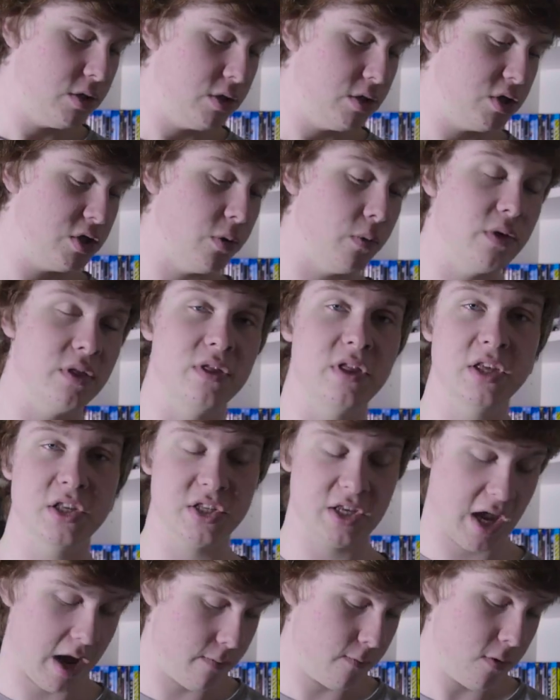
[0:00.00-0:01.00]
So with this
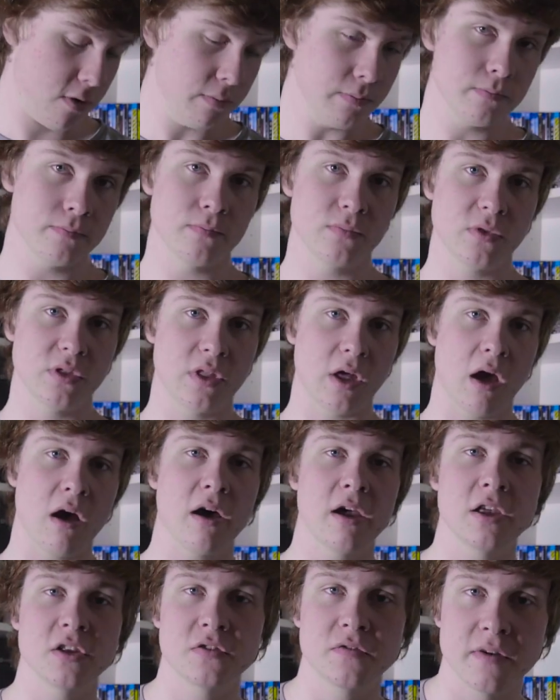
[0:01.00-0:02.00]
camera, the
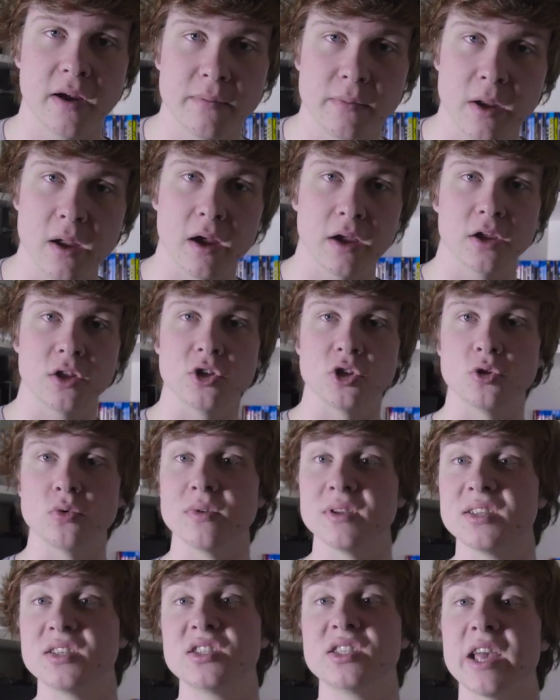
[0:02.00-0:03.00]
highest frame rate I can do
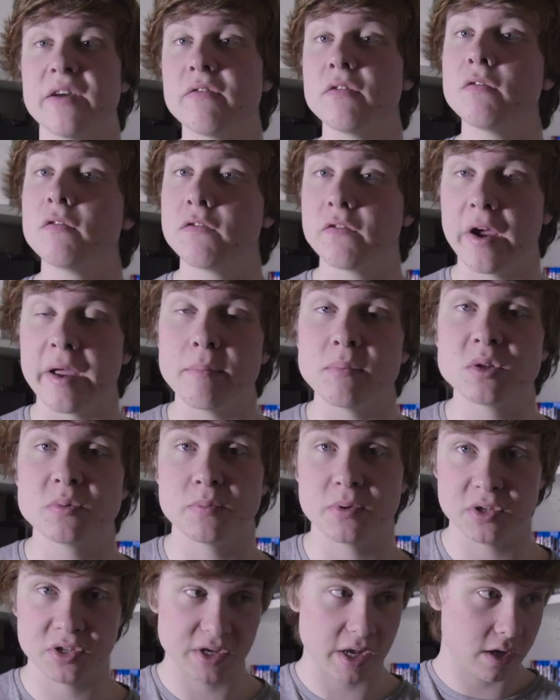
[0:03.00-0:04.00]
is 7 frames
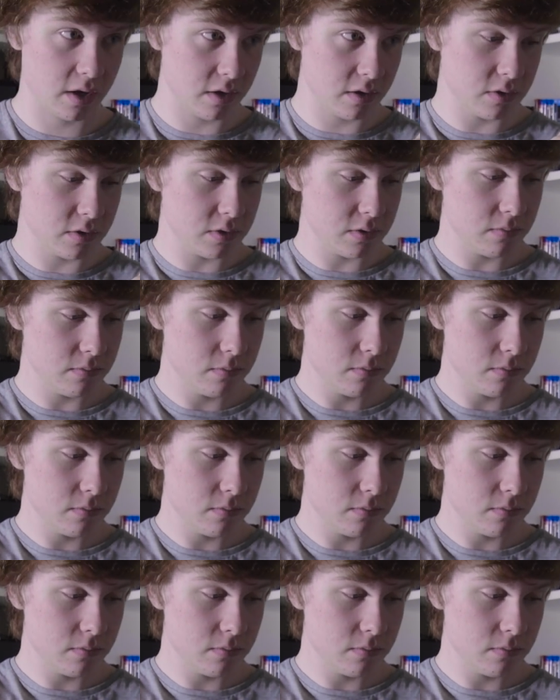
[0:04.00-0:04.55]
per second.